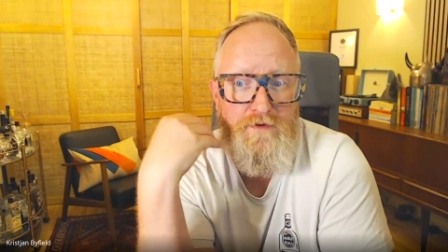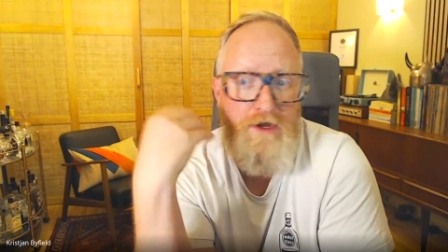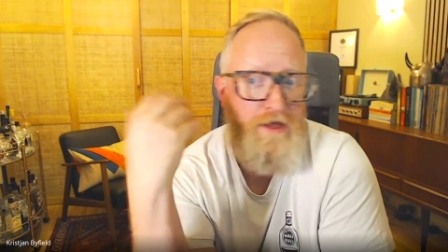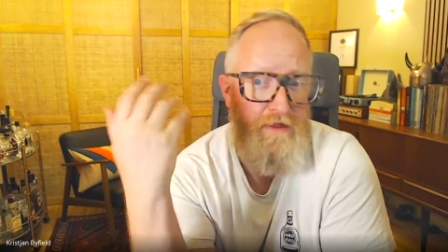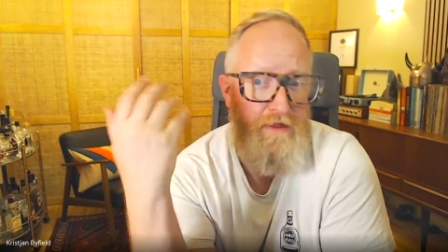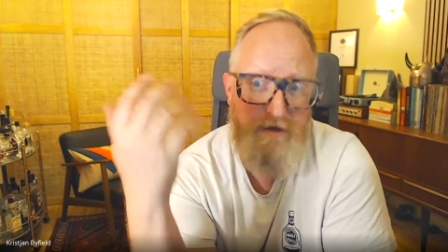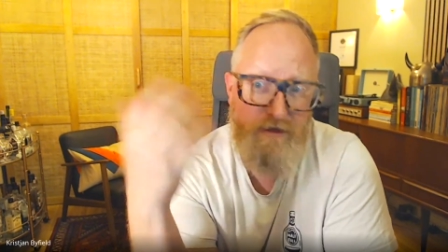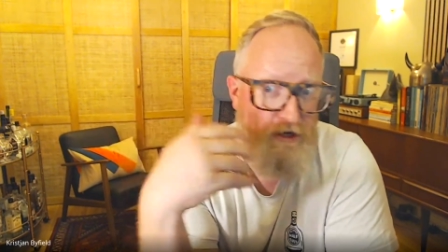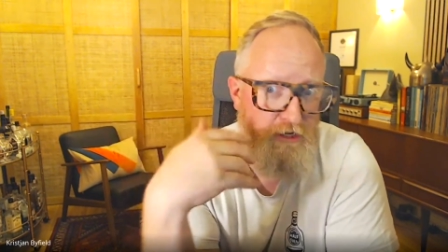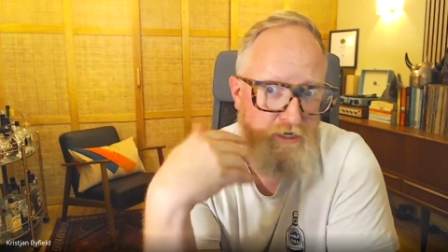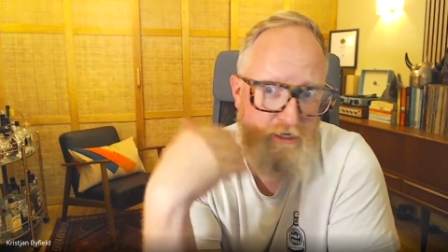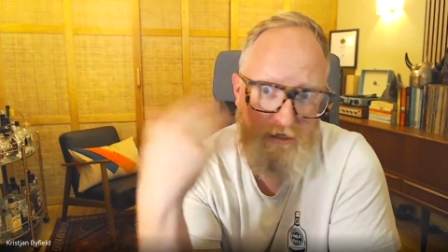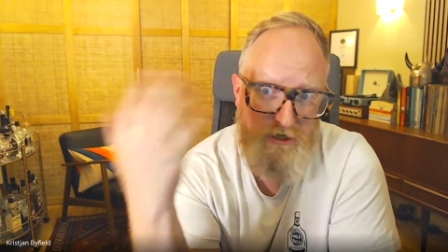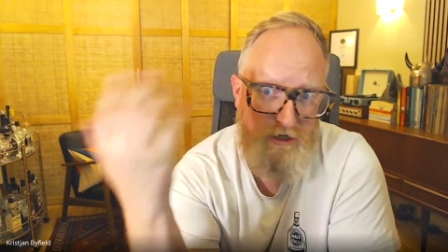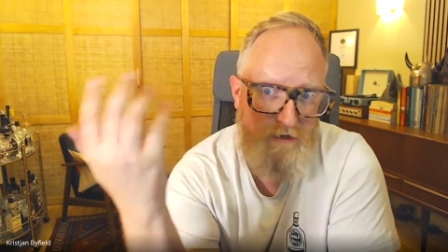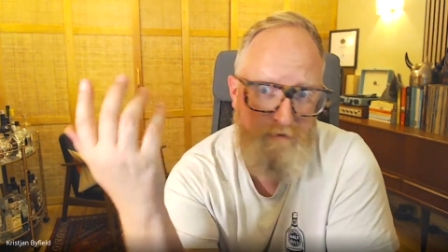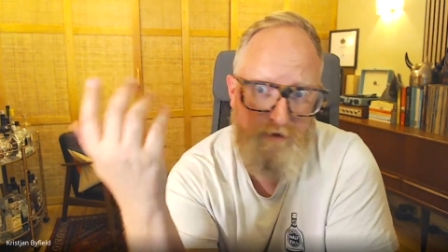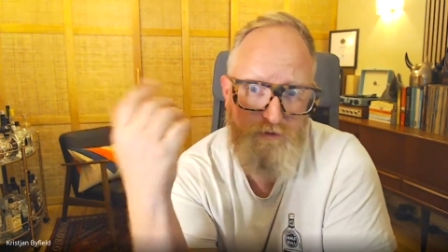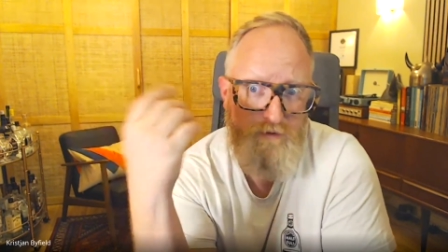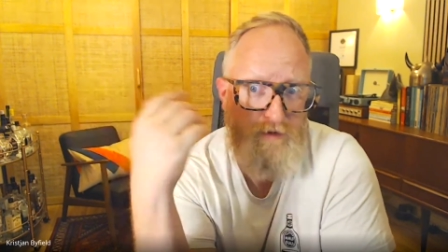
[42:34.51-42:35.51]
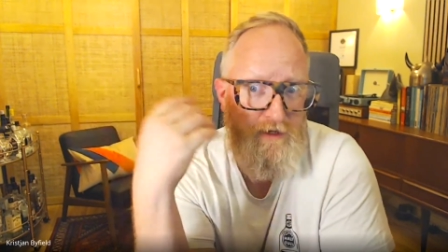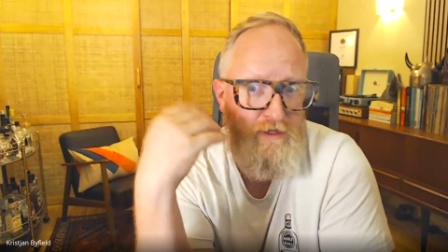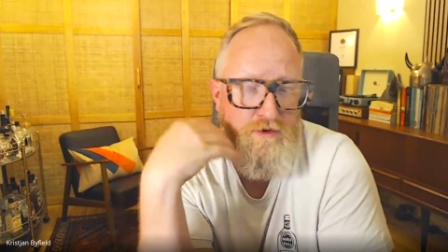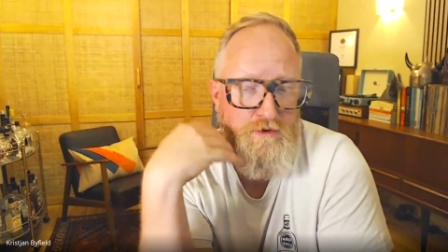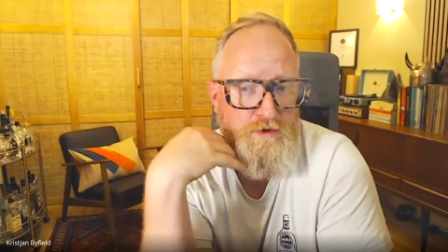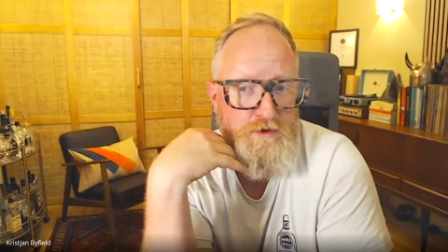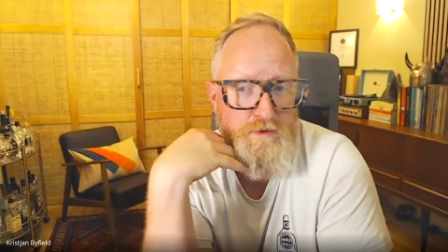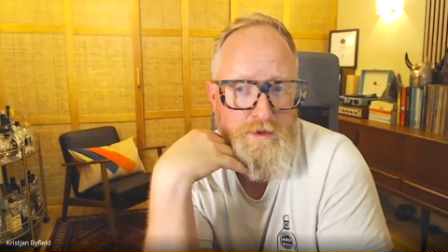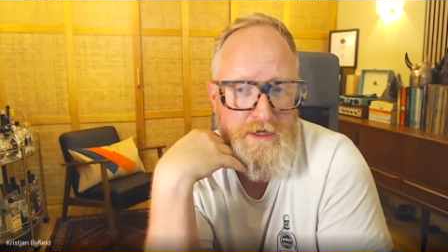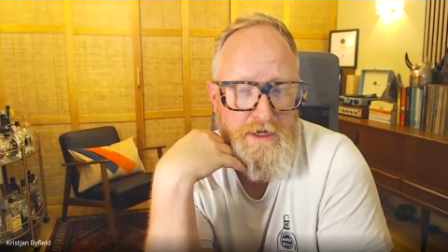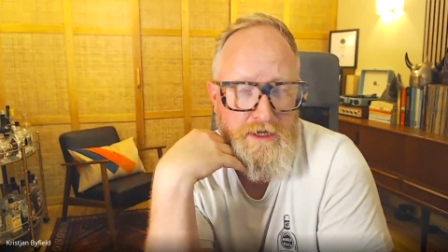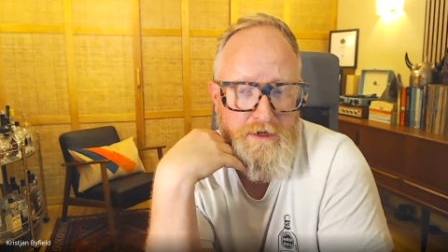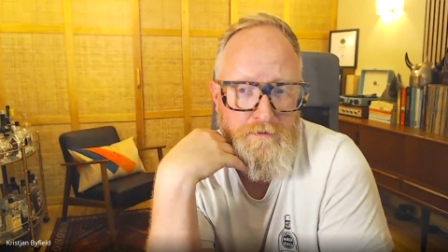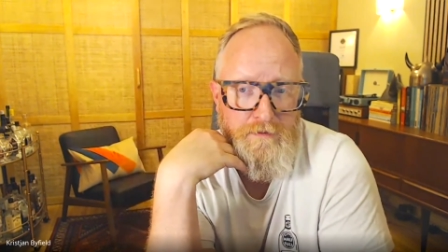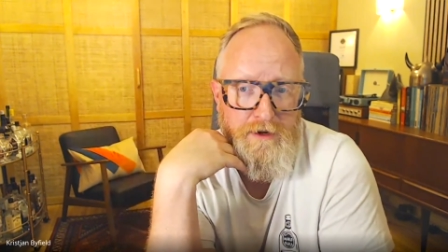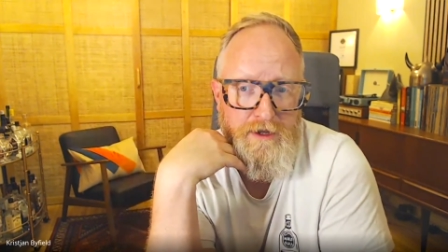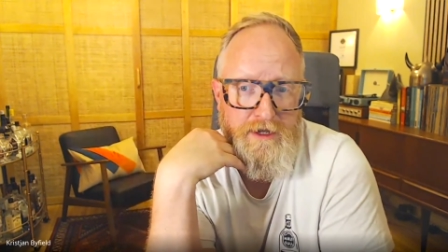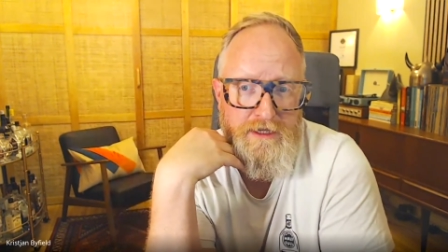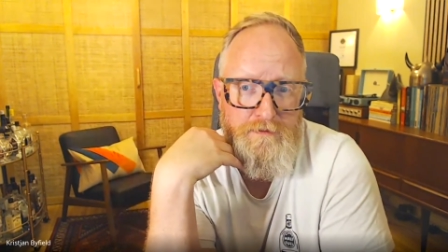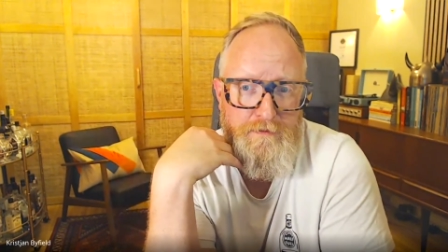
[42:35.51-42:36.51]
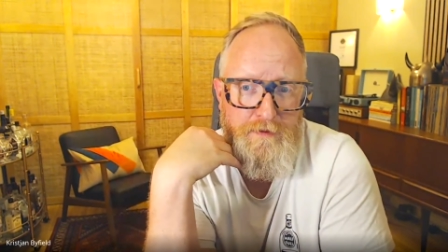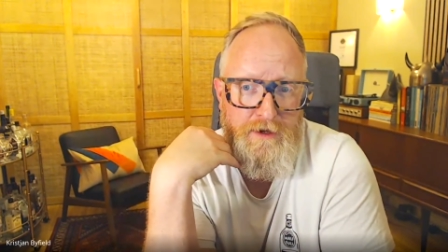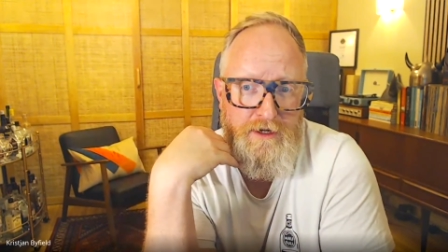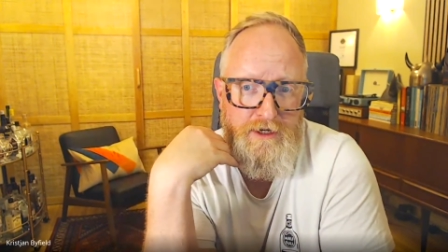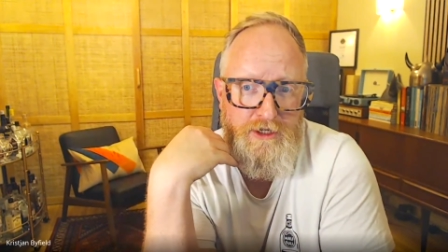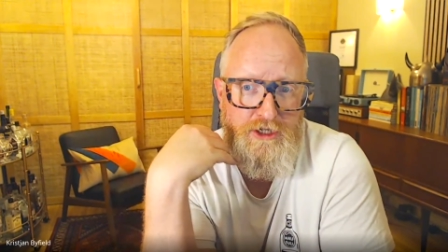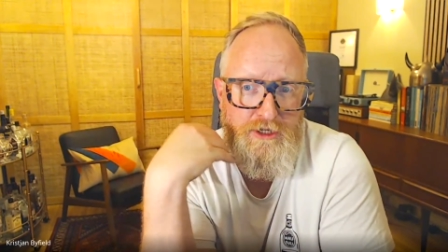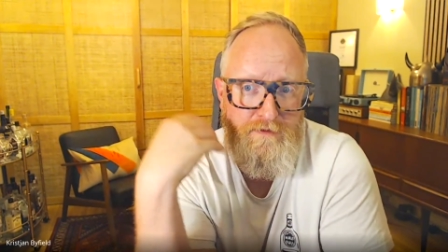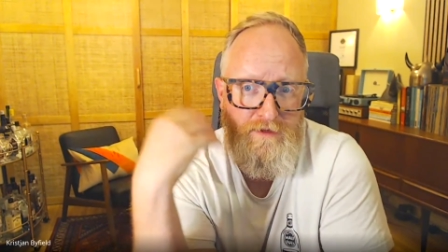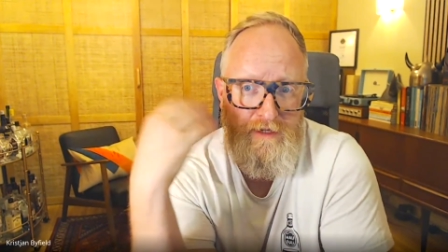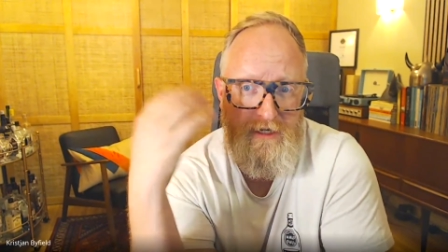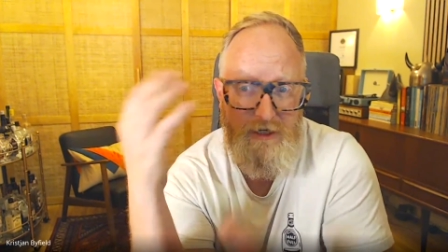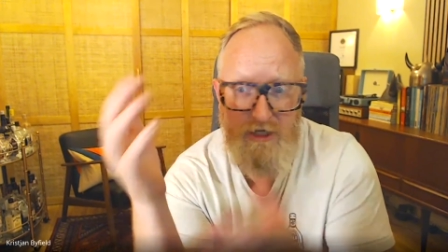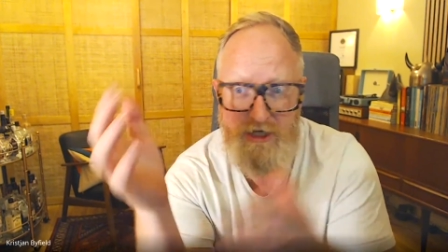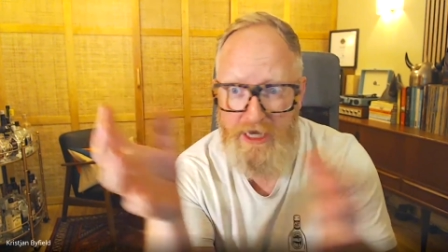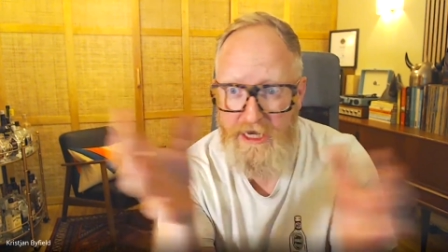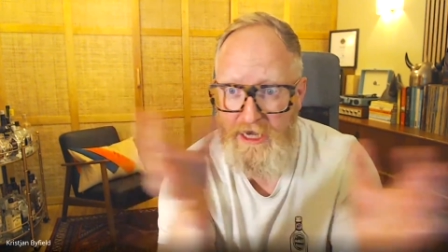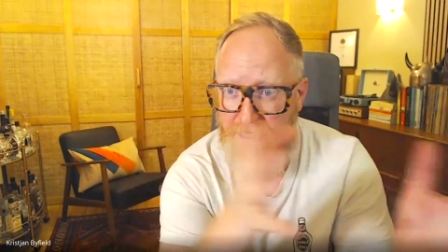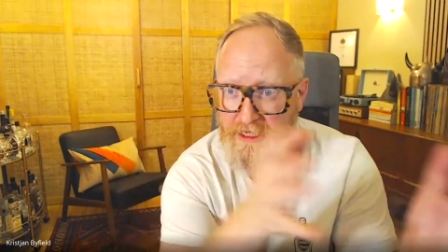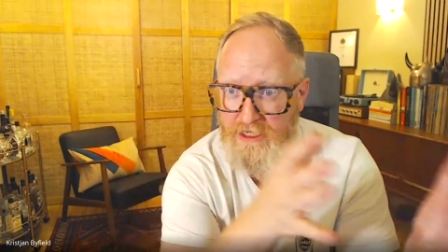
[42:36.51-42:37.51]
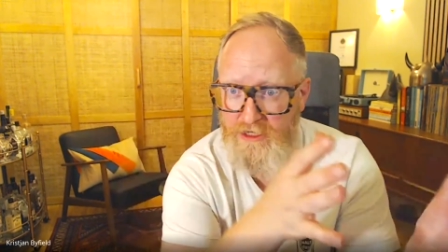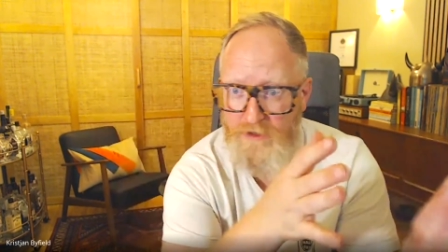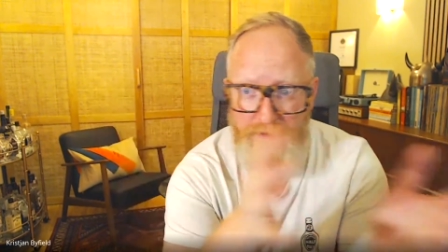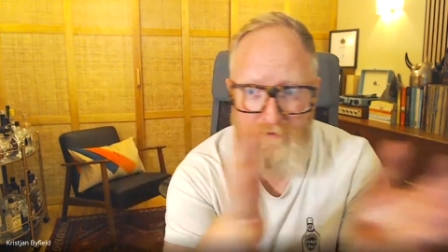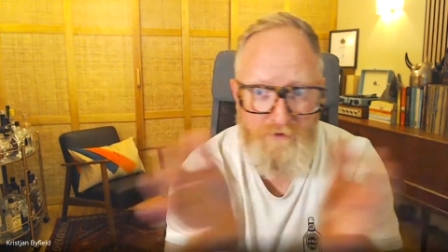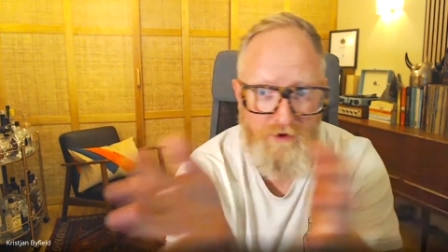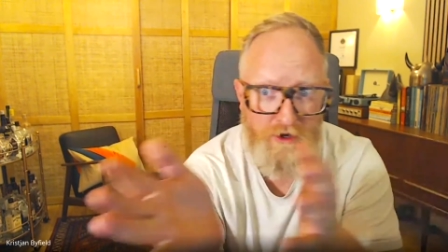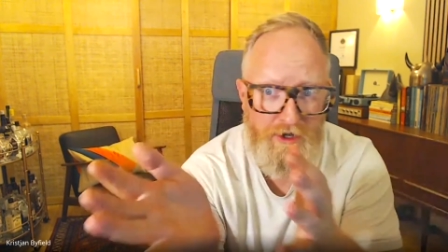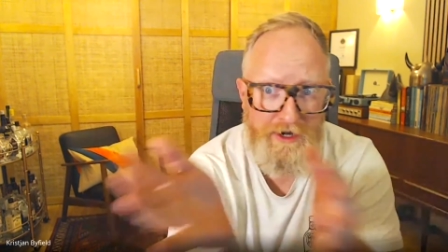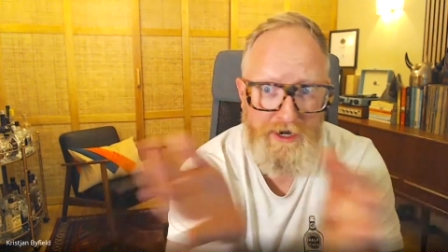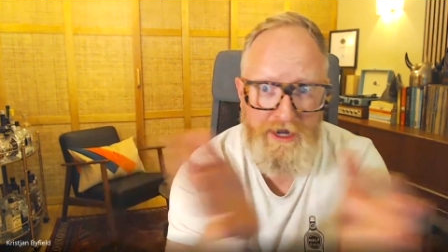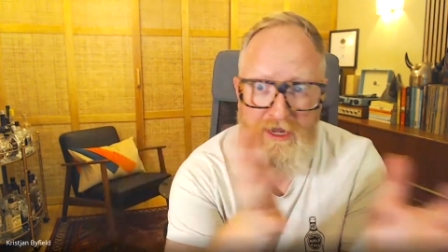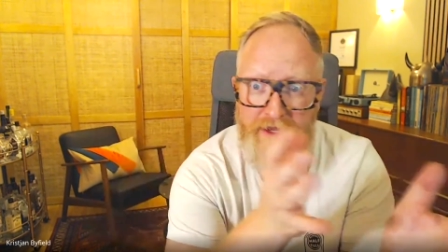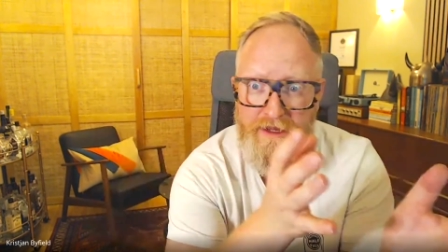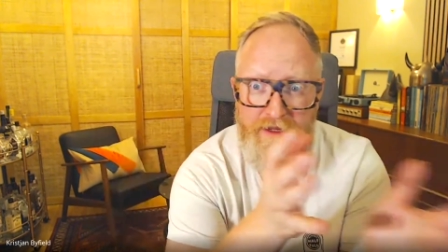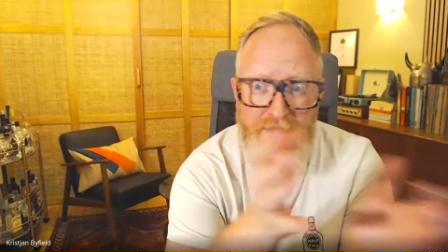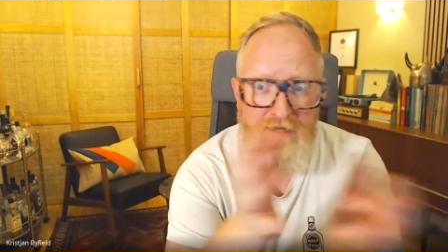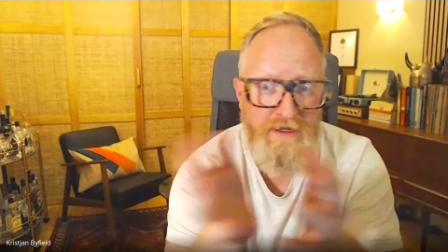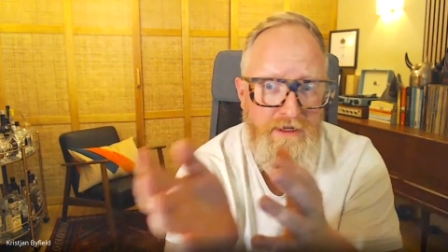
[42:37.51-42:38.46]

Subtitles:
look, there's only so much resource we can apply to partnerships each year, so we've got to,